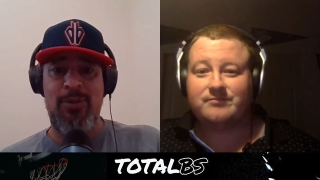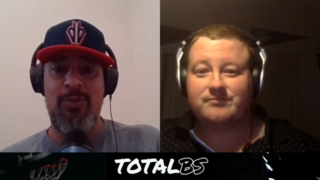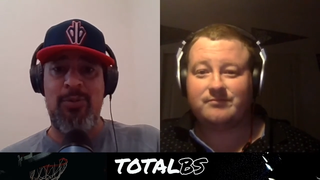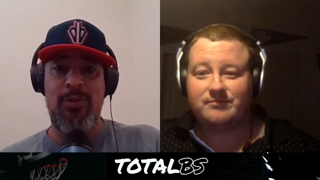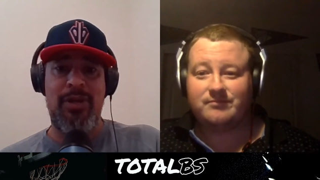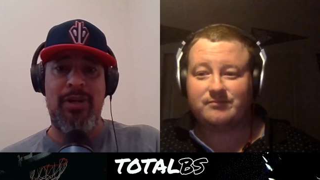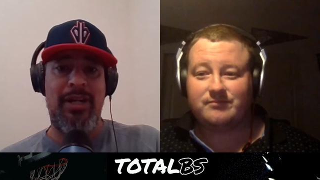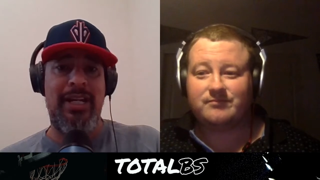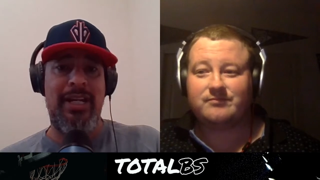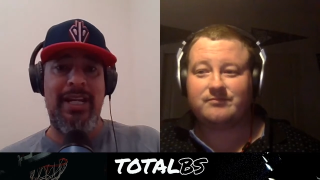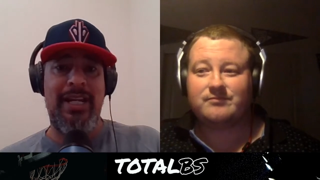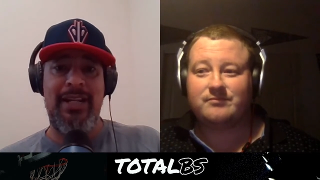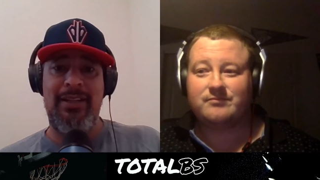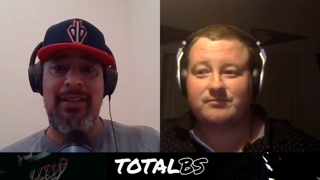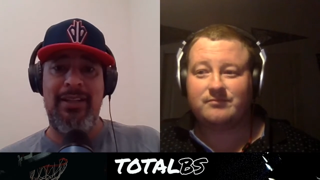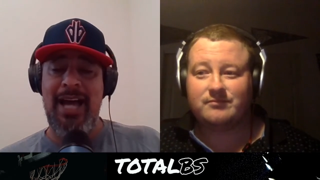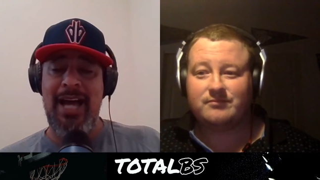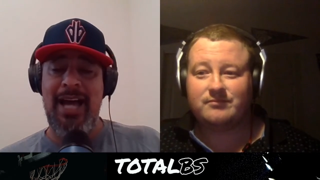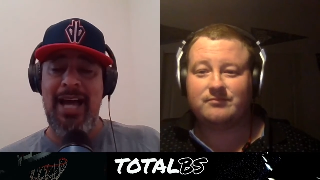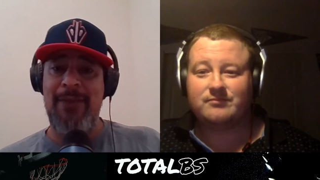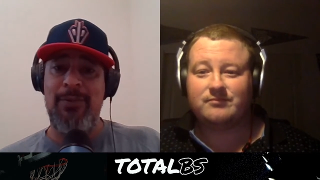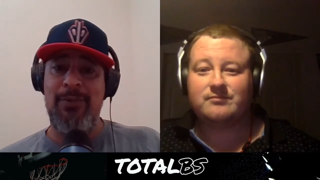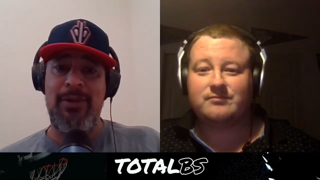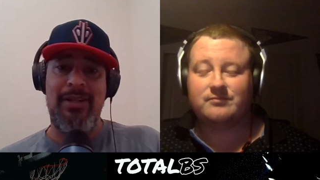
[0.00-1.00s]
Speaker 1: We're going to hit
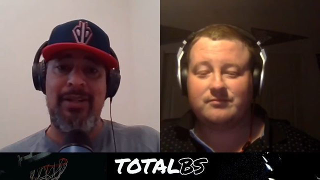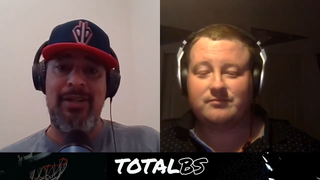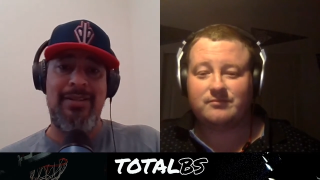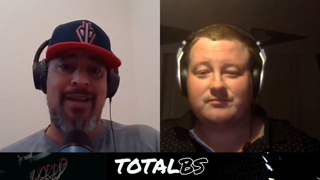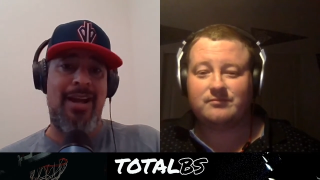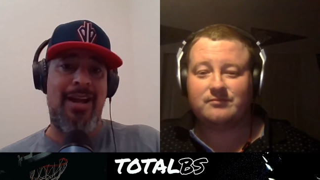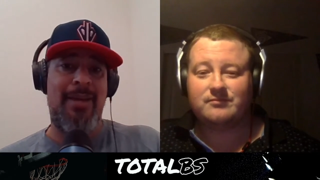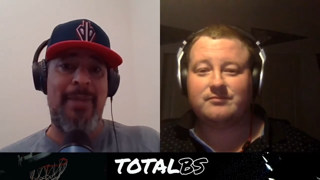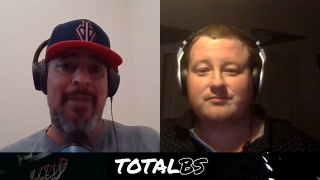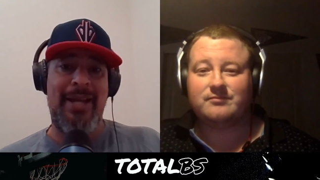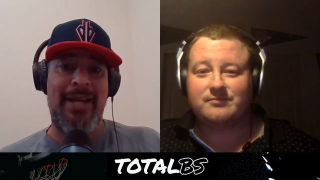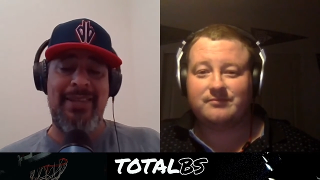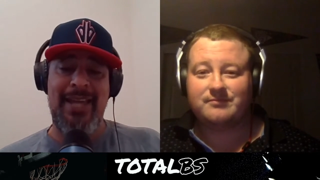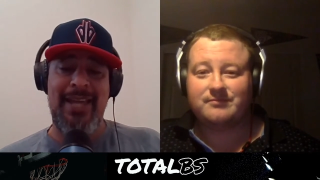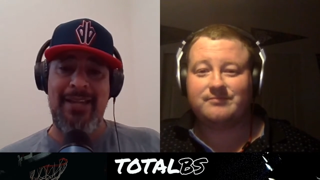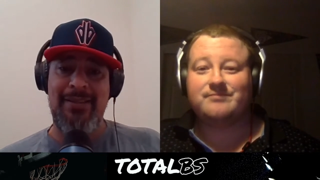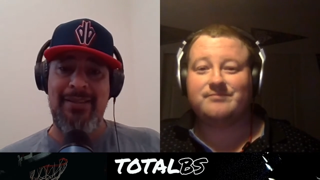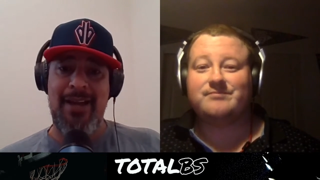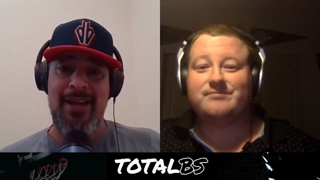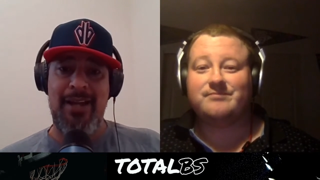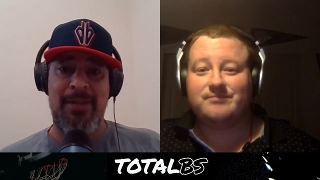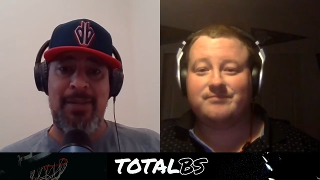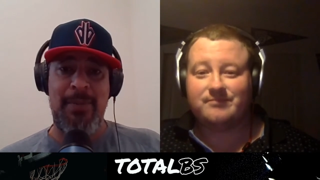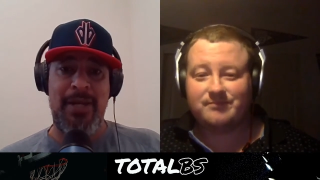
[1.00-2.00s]
live. We're going to talk about that
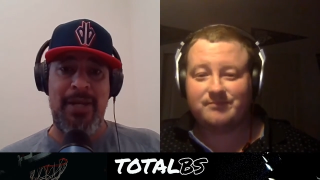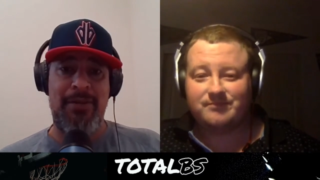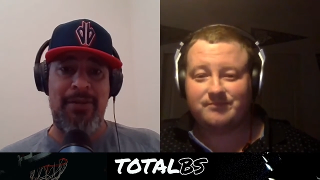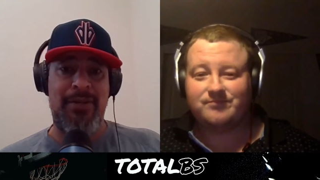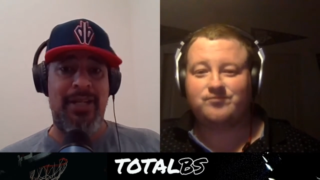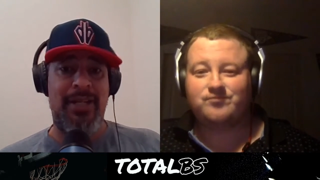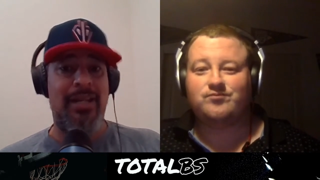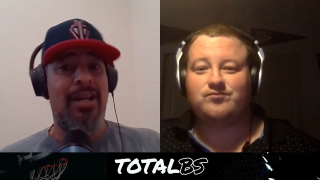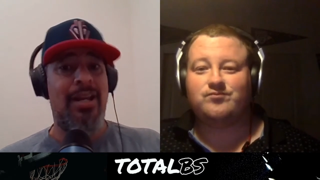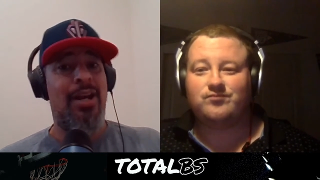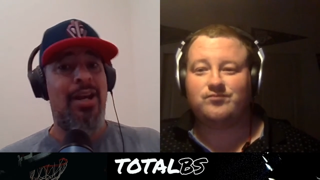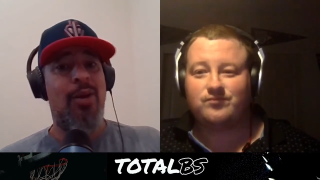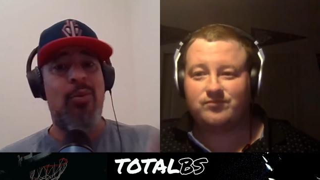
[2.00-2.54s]
documentary.